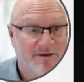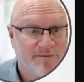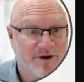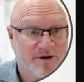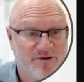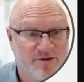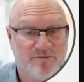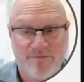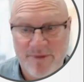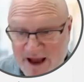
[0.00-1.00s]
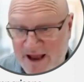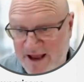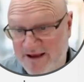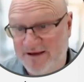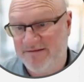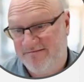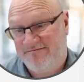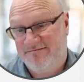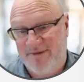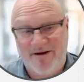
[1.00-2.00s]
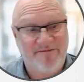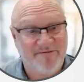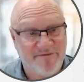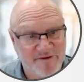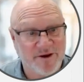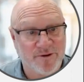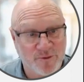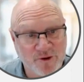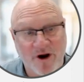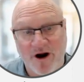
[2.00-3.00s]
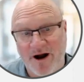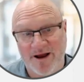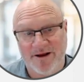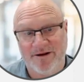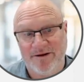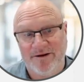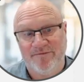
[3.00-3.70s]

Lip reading: because you may feel tired,